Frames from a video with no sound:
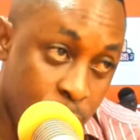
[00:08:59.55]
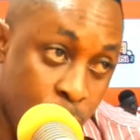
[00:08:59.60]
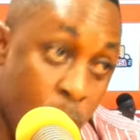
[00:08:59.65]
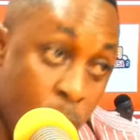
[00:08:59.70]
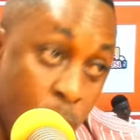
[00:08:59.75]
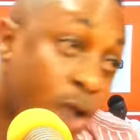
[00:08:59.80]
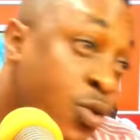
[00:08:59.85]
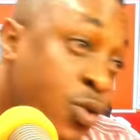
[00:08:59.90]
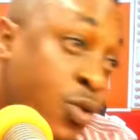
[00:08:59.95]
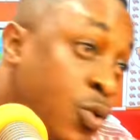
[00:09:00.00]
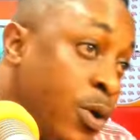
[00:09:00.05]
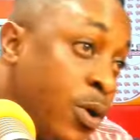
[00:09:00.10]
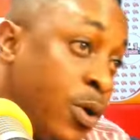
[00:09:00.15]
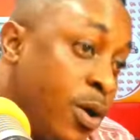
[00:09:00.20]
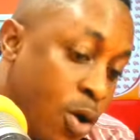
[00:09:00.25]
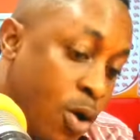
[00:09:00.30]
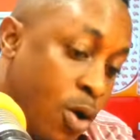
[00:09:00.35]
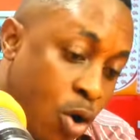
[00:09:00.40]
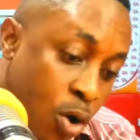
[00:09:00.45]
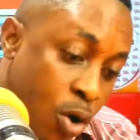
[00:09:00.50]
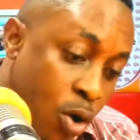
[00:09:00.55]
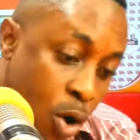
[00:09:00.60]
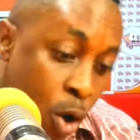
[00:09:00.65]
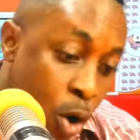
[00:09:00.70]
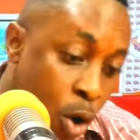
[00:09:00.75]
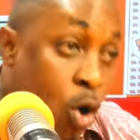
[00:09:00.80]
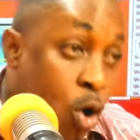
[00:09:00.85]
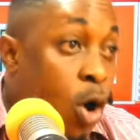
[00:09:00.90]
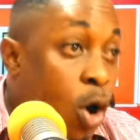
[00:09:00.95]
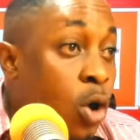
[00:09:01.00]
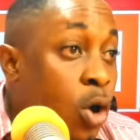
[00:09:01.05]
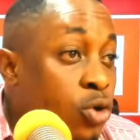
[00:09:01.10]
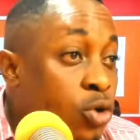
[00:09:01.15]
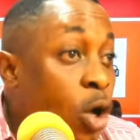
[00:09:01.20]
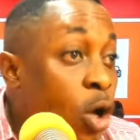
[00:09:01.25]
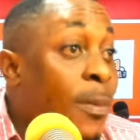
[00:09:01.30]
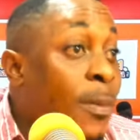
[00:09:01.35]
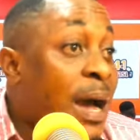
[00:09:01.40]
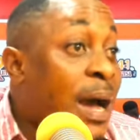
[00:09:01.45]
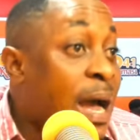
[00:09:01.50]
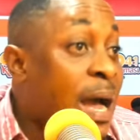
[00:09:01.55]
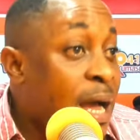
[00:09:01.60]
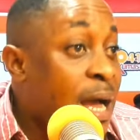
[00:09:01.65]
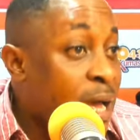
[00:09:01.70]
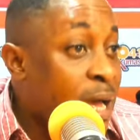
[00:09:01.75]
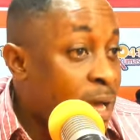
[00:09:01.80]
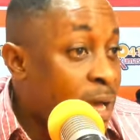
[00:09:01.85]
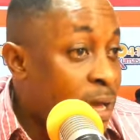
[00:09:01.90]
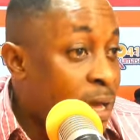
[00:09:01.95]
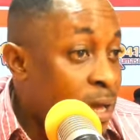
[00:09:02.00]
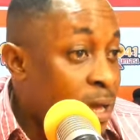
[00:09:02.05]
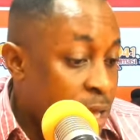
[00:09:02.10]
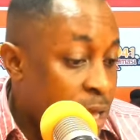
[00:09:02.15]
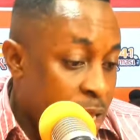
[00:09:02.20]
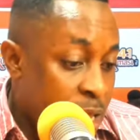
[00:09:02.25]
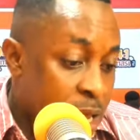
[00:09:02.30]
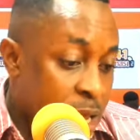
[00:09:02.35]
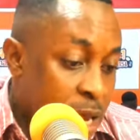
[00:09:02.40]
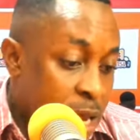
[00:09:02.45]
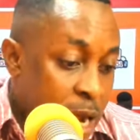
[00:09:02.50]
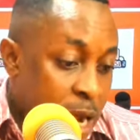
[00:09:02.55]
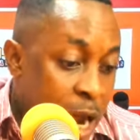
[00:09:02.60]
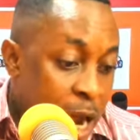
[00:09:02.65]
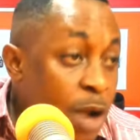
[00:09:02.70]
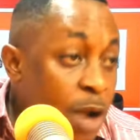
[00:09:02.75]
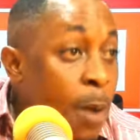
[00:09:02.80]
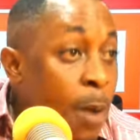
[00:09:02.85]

Bodu, Oko, Doma. I don't